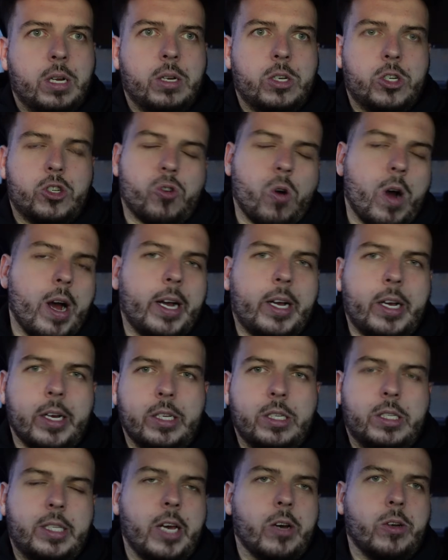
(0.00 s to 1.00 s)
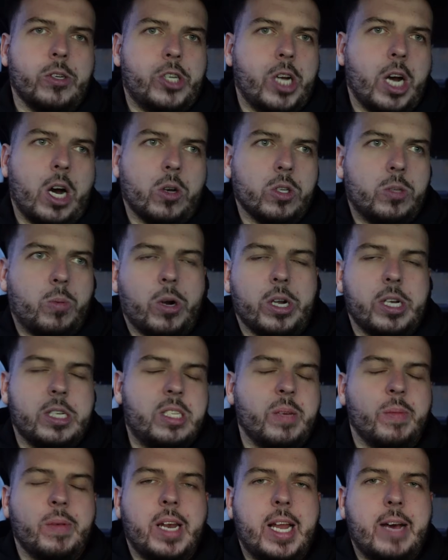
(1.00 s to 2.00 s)
strikers, Dion Charles, probably a
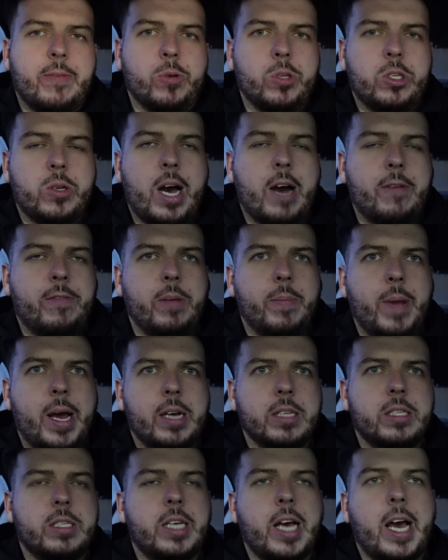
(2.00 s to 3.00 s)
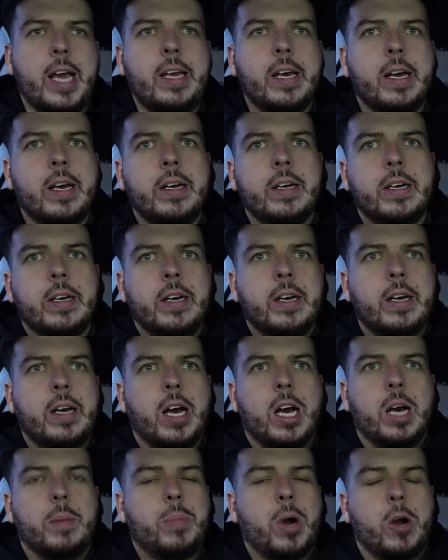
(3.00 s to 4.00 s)
similar level to Alfie May, I'd say.
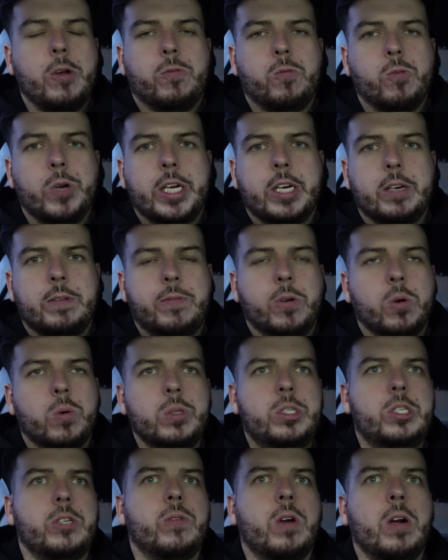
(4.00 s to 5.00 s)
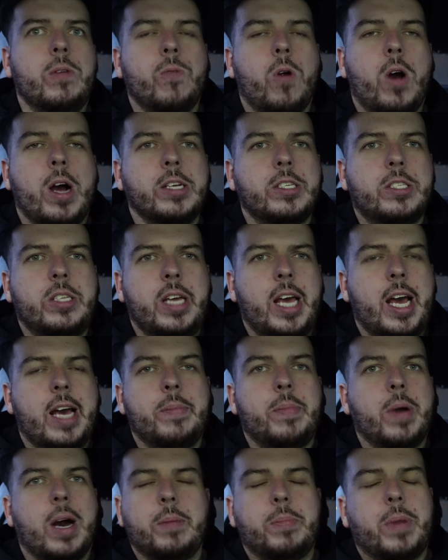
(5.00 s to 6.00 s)
Both really good forwards in their own right, so
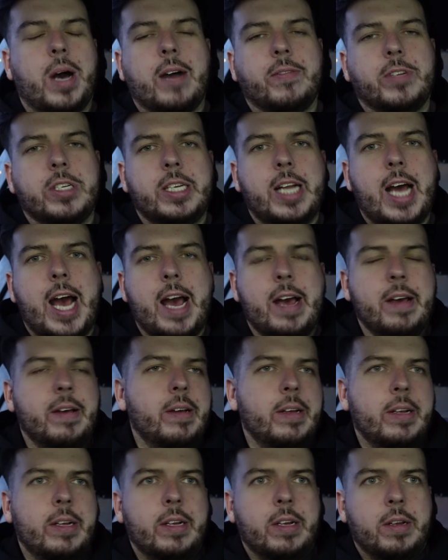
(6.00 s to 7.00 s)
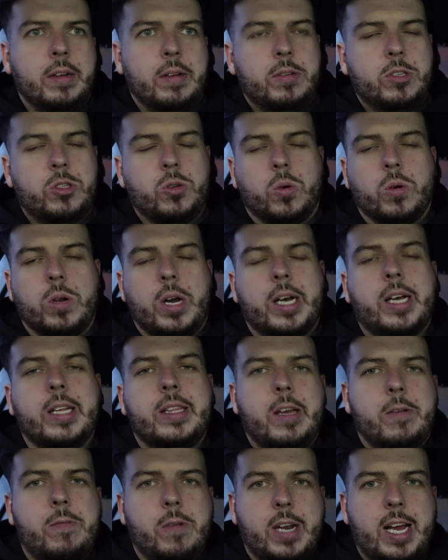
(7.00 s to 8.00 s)
yeah, but other than that, sort of like a
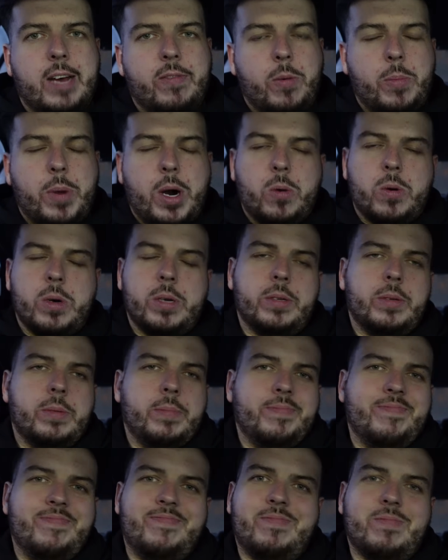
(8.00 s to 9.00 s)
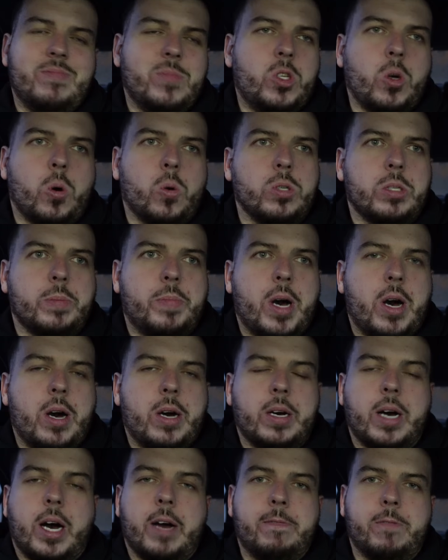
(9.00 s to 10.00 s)
different level. Bolton tore us
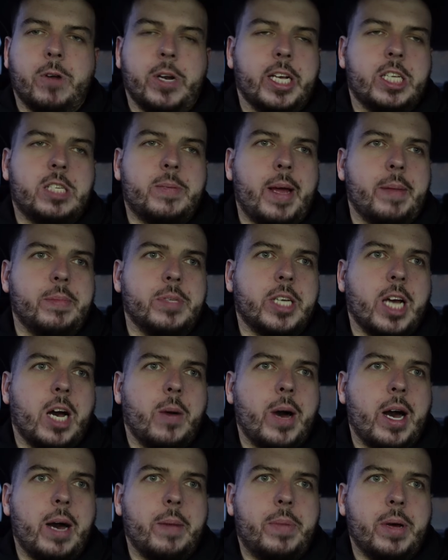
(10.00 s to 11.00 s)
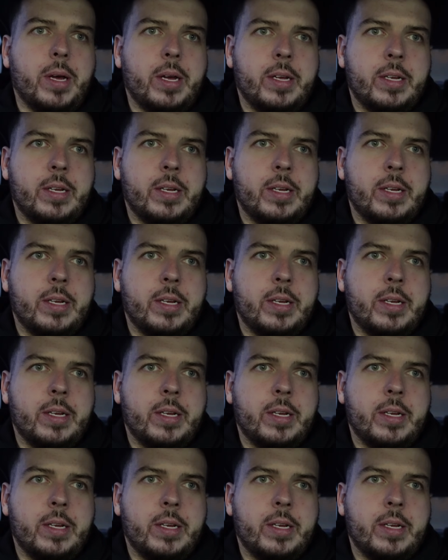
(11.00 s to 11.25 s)
apart. I fully expect them to go up.